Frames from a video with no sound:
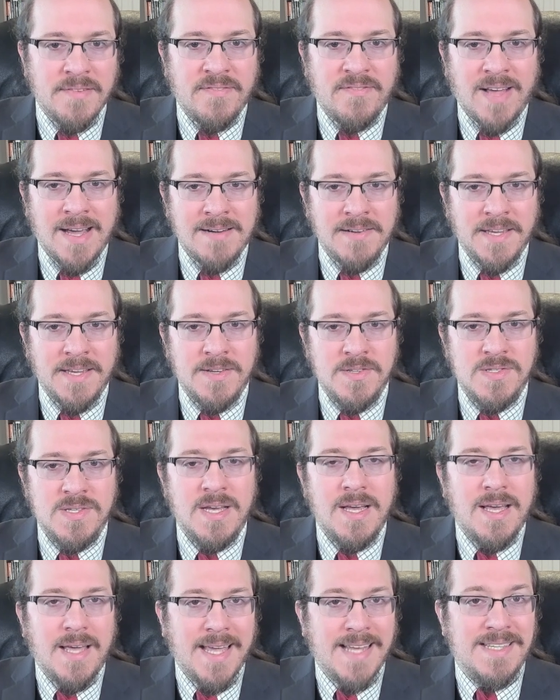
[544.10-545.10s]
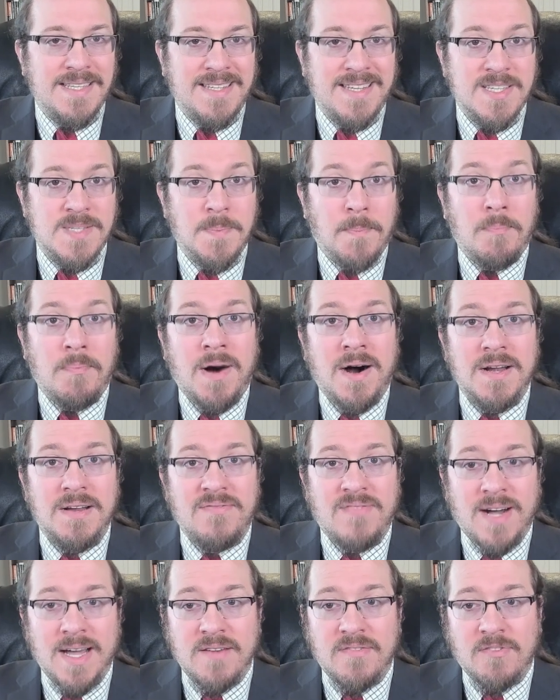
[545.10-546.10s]
values into this
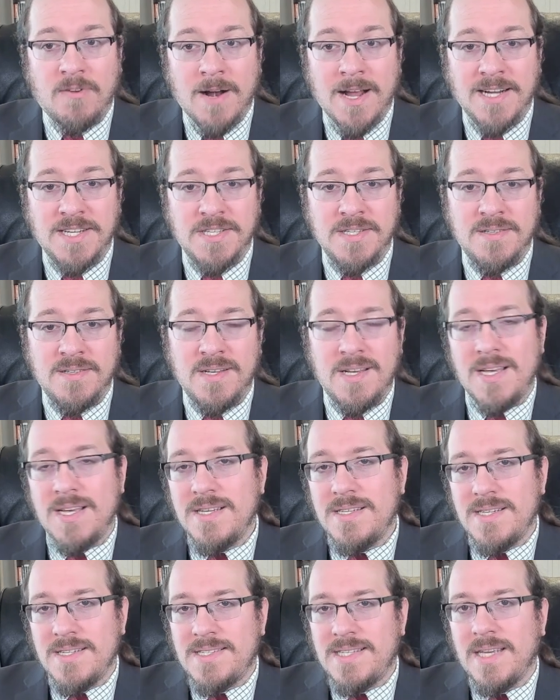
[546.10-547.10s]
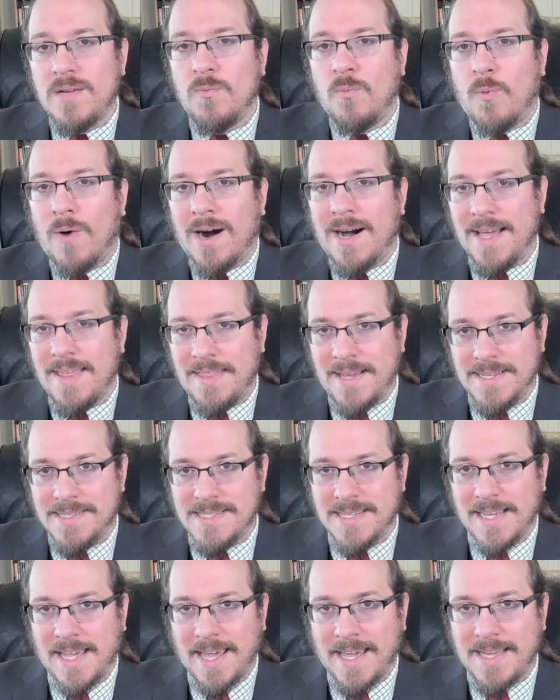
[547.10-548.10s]
modified fraction to see why
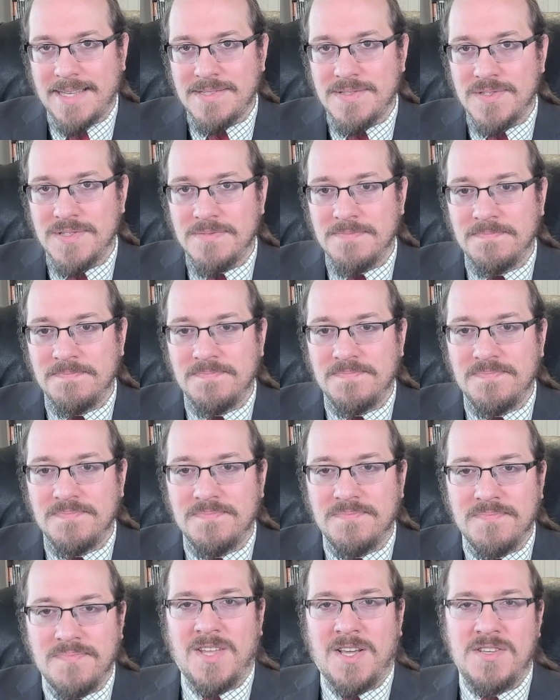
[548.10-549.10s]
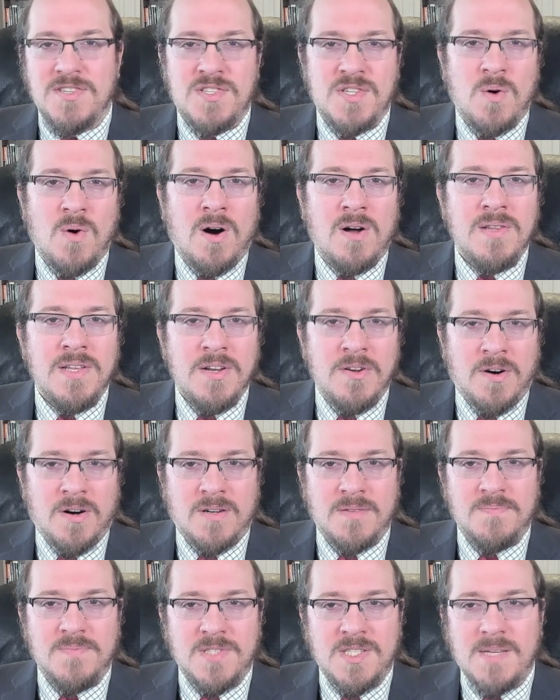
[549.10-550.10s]
that's the case. So all in
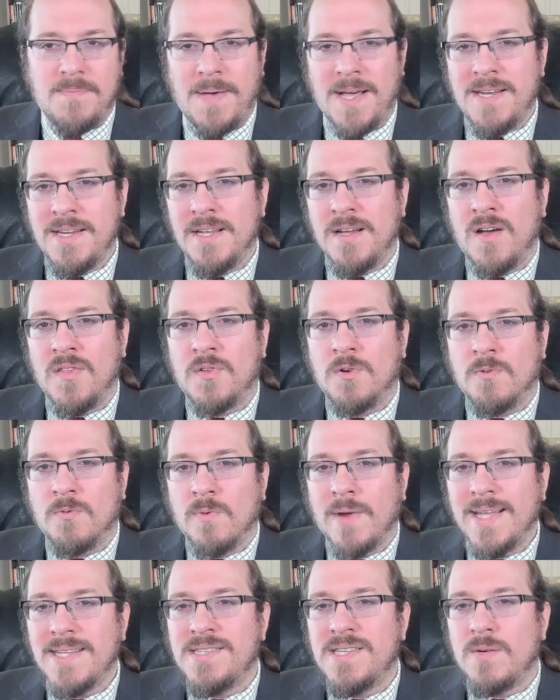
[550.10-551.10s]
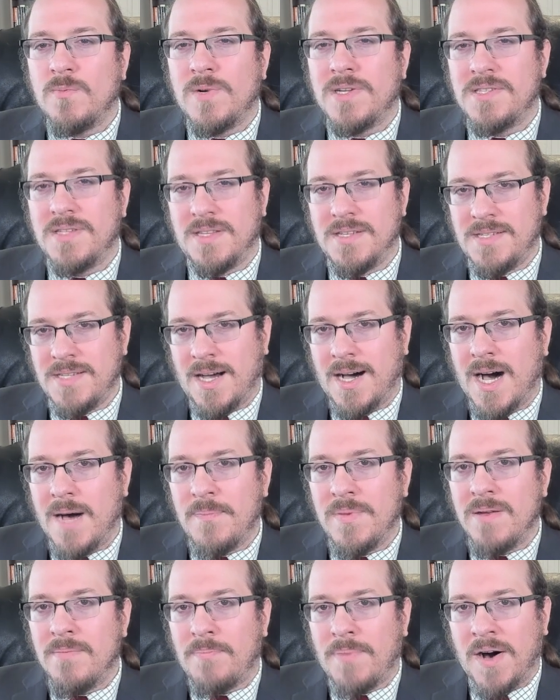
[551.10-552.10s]
all, depending on the rates at which the
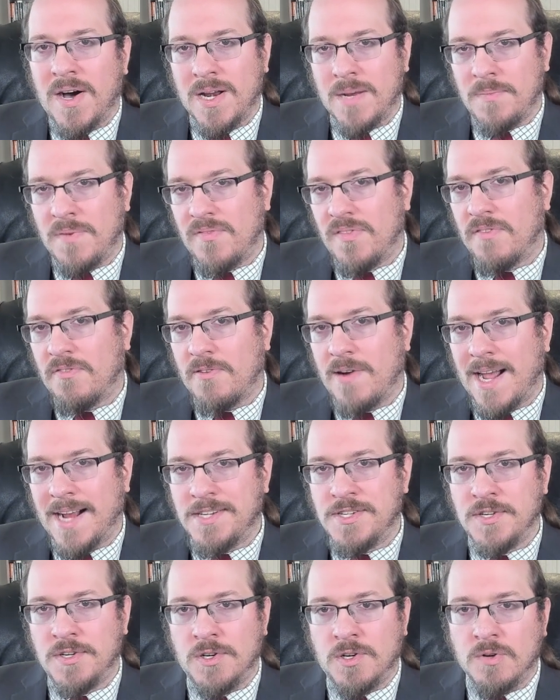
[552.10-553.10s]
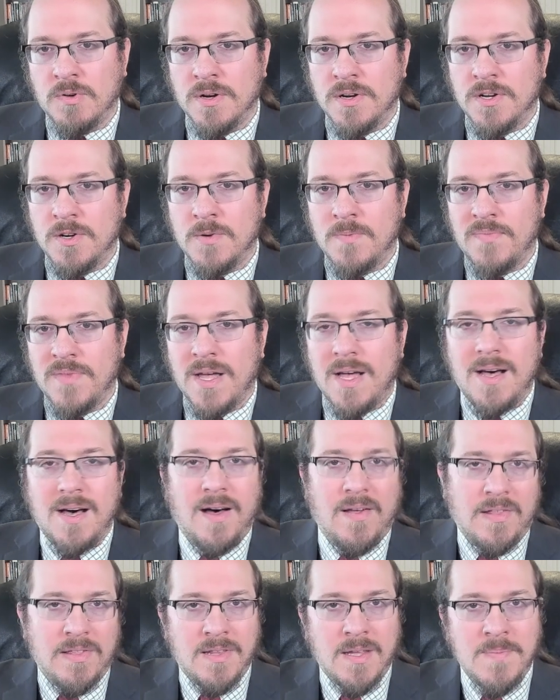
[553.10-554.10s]
top and bottom of the fraction grow,
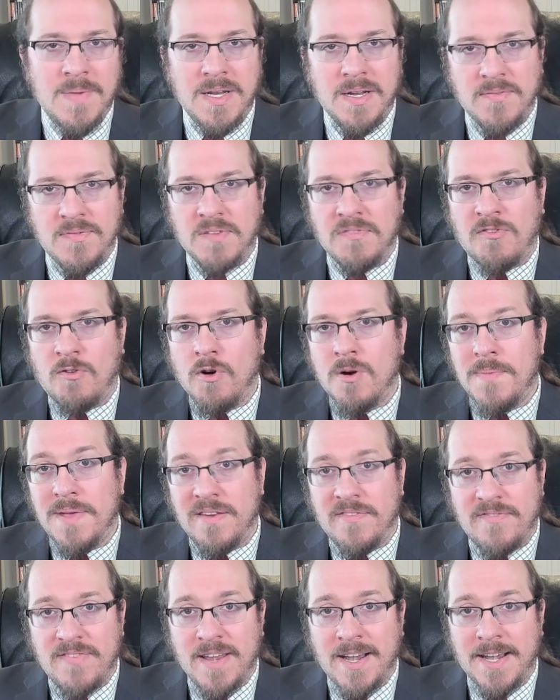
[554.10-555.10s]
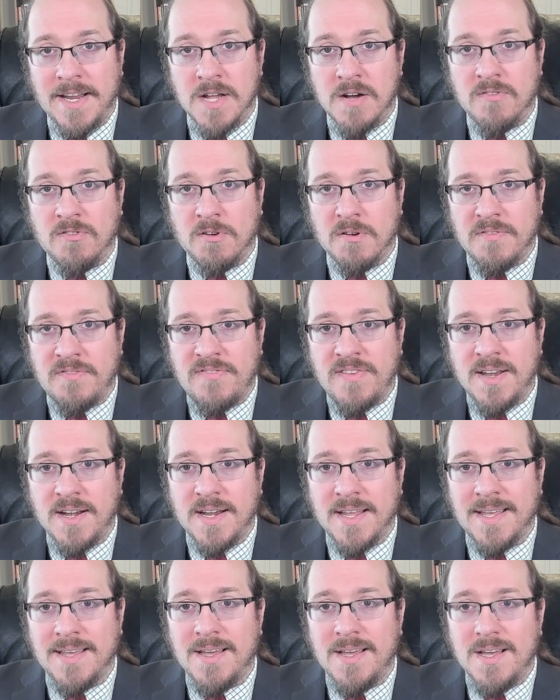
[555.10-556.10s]
a limit of the form infinity over
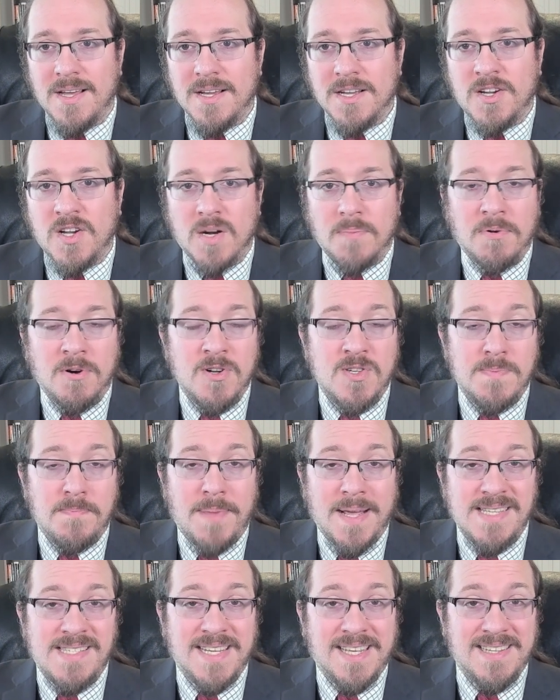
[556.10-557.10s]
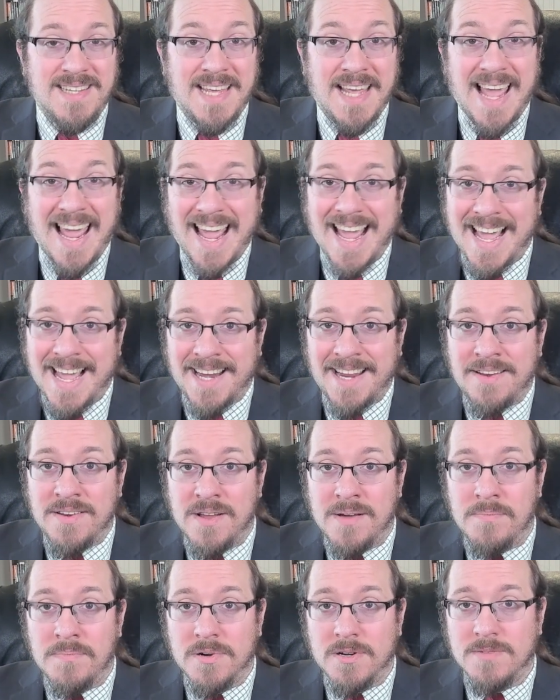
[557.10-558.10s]
infinity could approach basically any
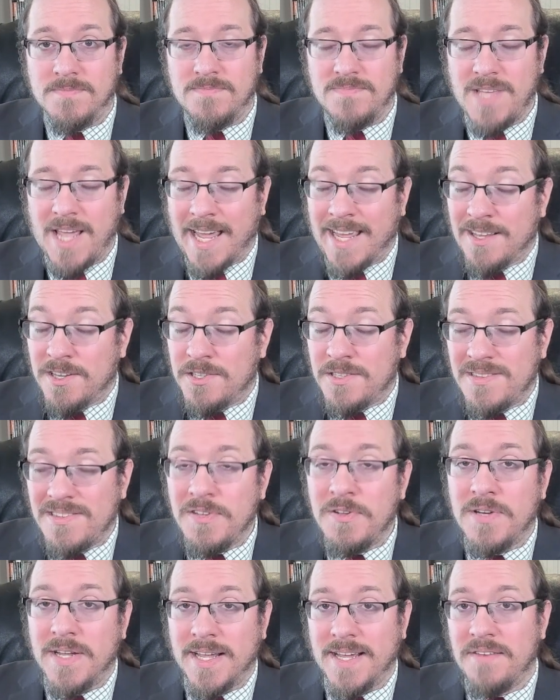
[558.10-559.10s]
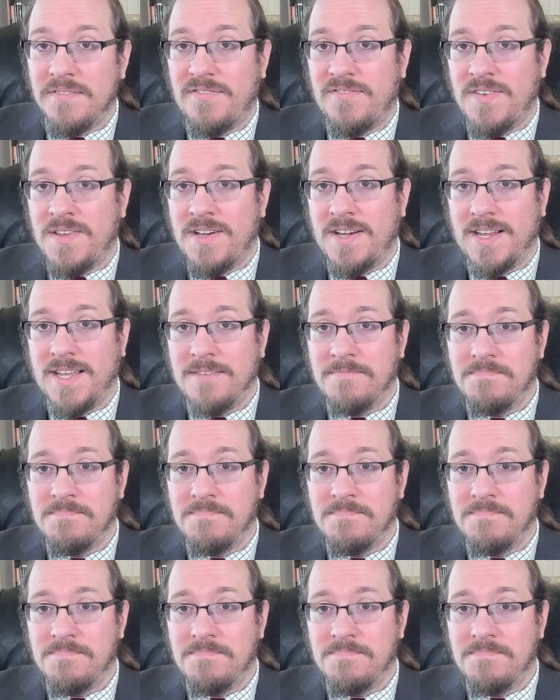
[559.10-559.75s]
number, including infinity.